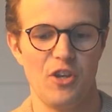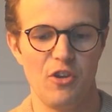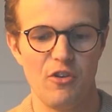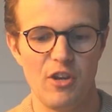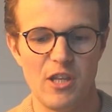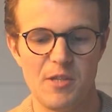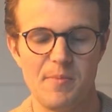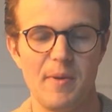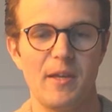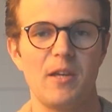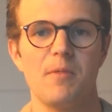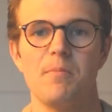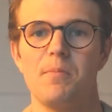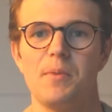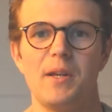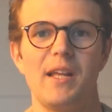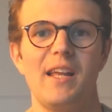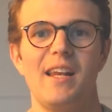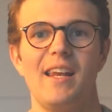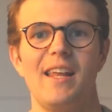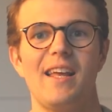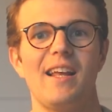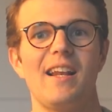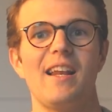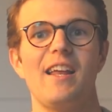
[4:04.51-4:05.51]
You need to be
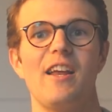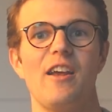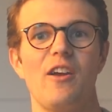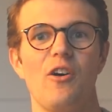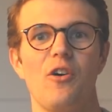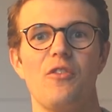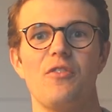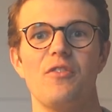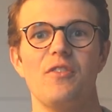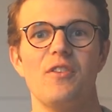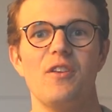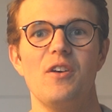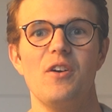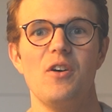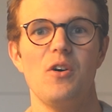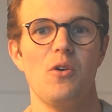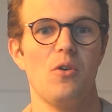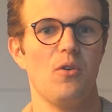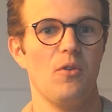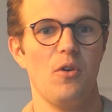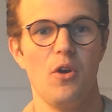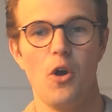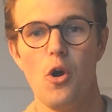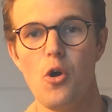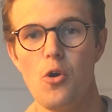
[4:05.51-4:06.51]
completely clear on
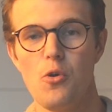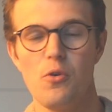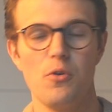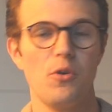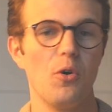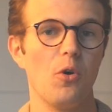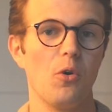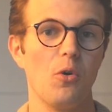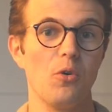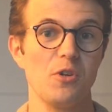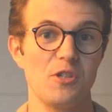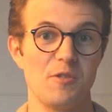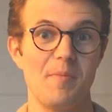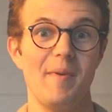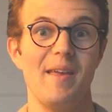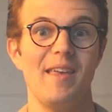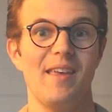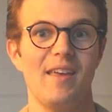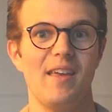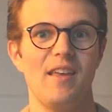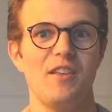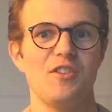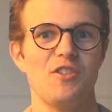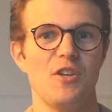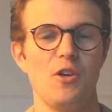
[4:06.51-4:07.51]
who you're
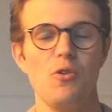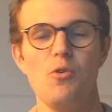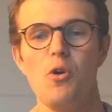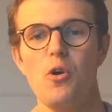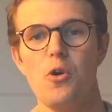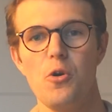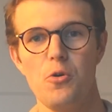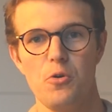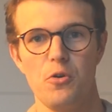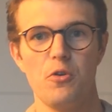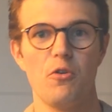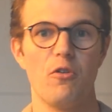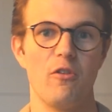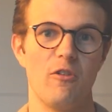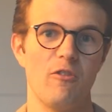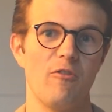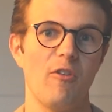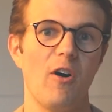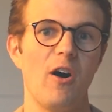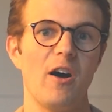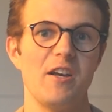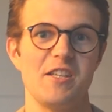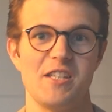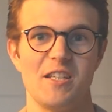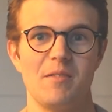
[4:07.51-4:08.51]
speaking to, who you're
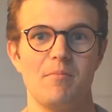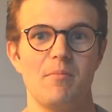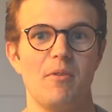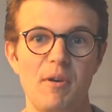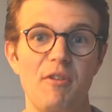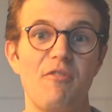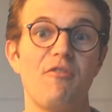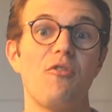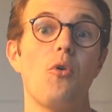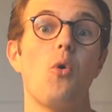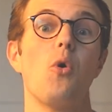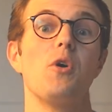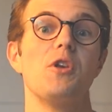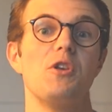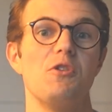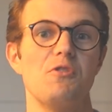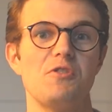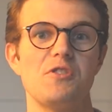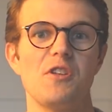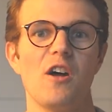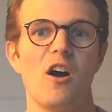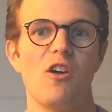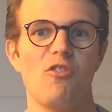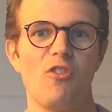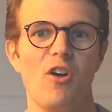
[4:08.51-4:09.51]
advising, before you
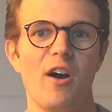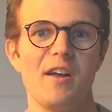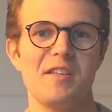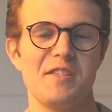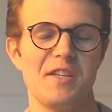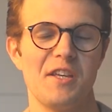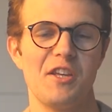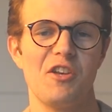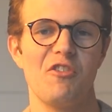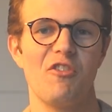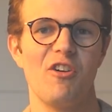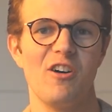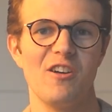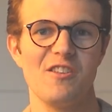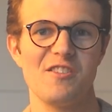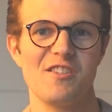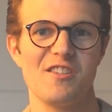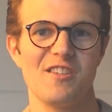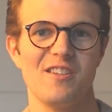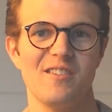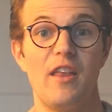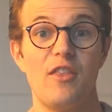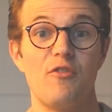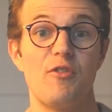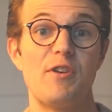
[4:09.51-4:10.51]
start writing your
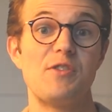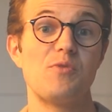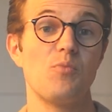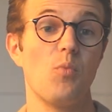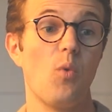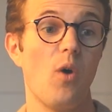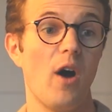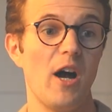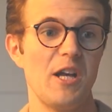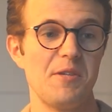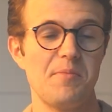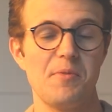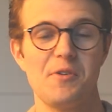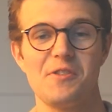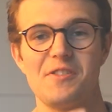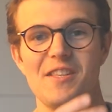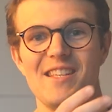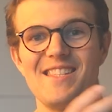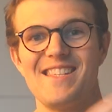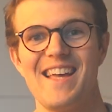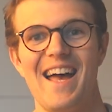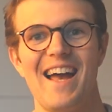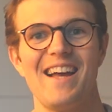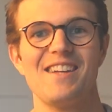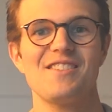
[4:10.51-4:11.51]
answer. And the reason why is because
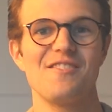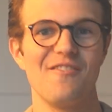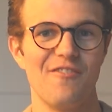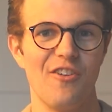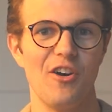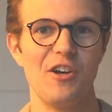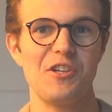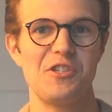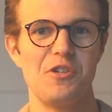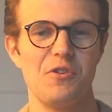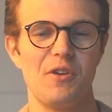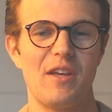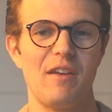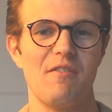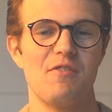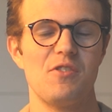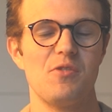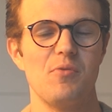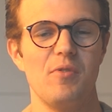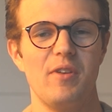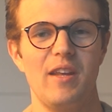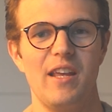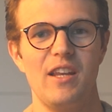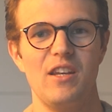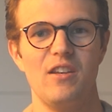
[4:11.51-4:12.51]
the tax advice you give
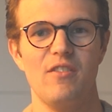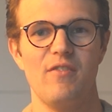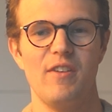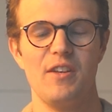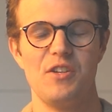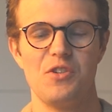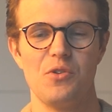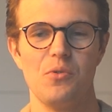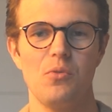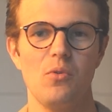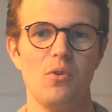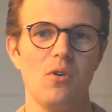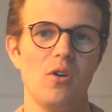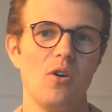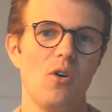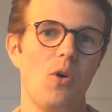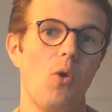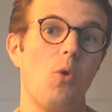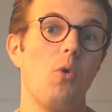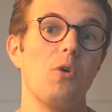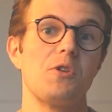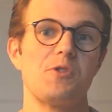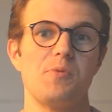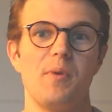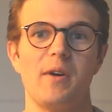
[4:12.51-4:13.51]
to an individual
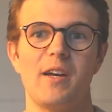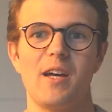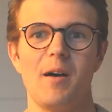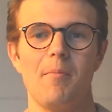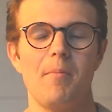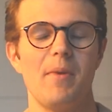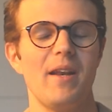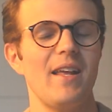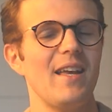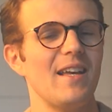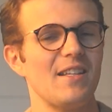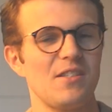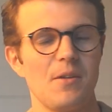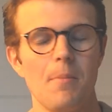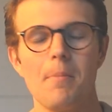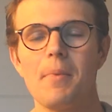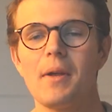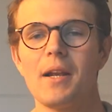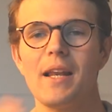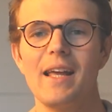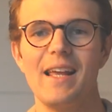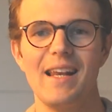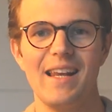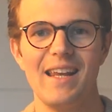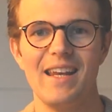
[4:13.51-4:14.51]
or to a company is
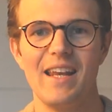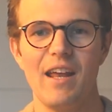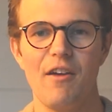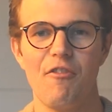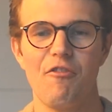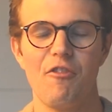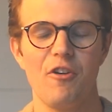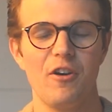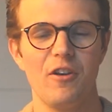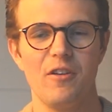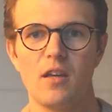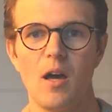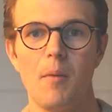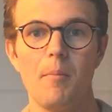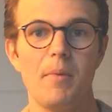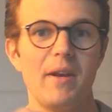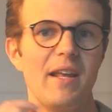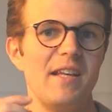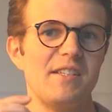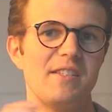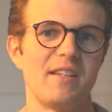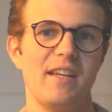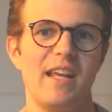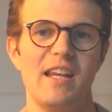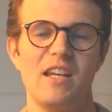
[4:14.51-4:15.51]
completely different.
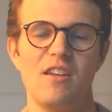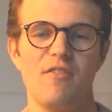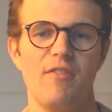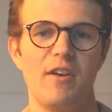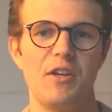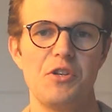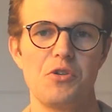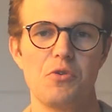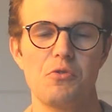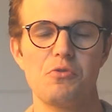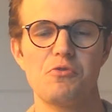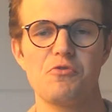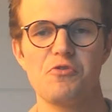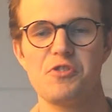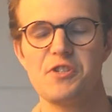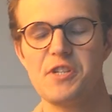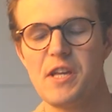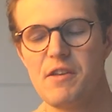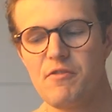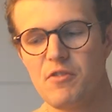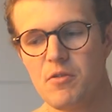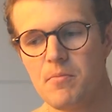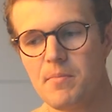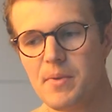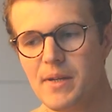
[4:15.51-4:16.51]
Companies and individuals
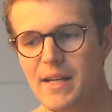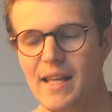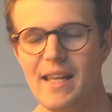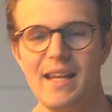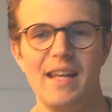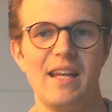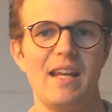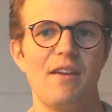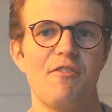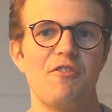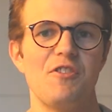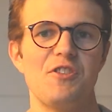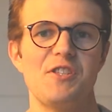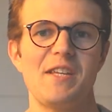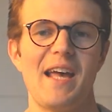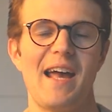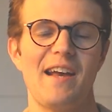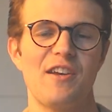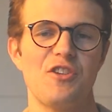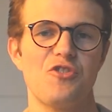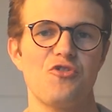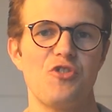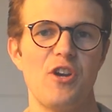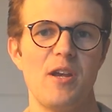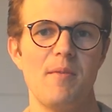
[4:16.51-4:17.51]
receive completely different
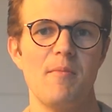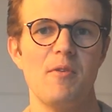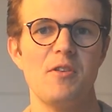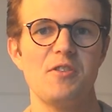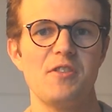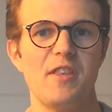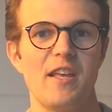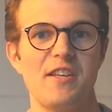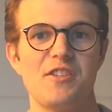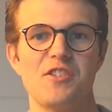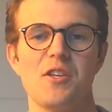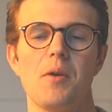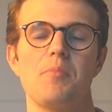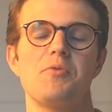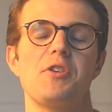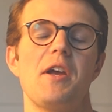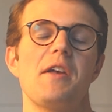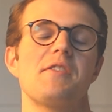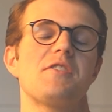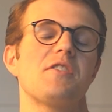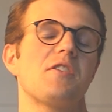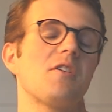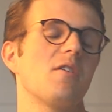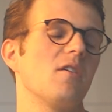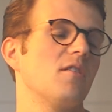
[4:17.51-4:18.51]
tax treatments. They're
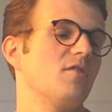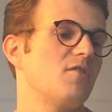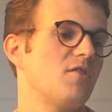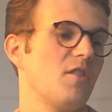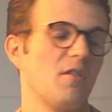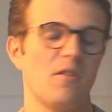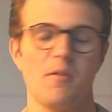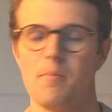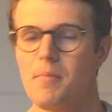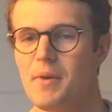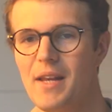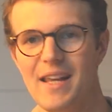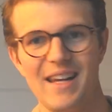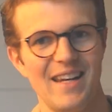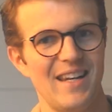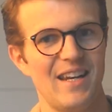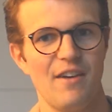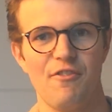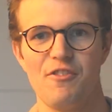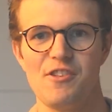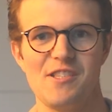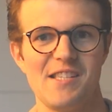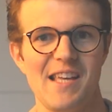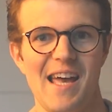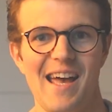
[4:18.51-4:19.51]
subject to completely
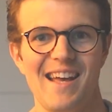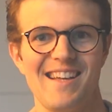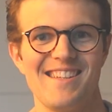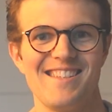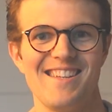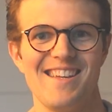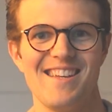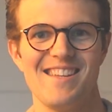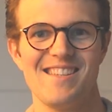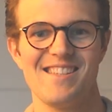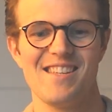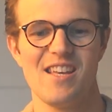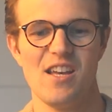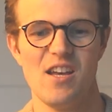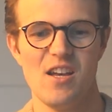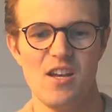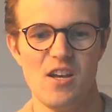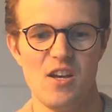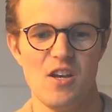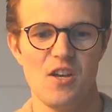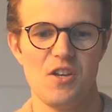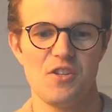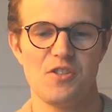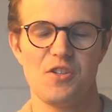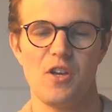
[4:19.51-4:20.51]
different taxes.
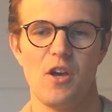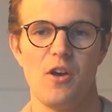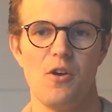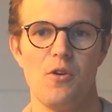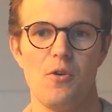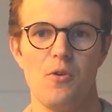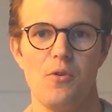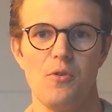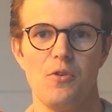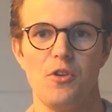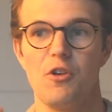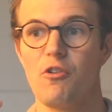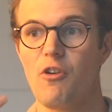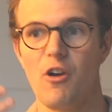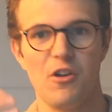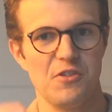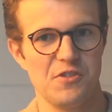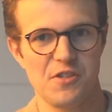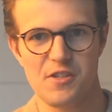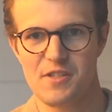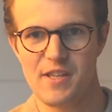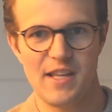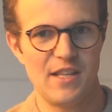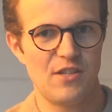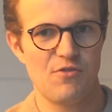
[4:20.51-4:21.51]
So your
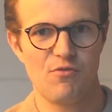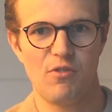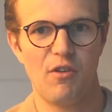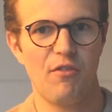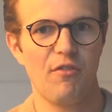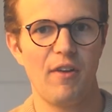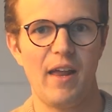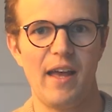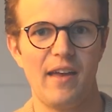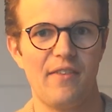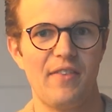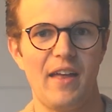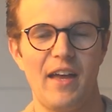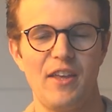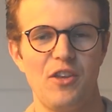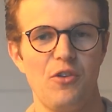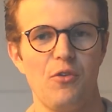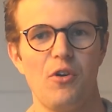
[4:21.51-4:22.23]
answers need to reflect that.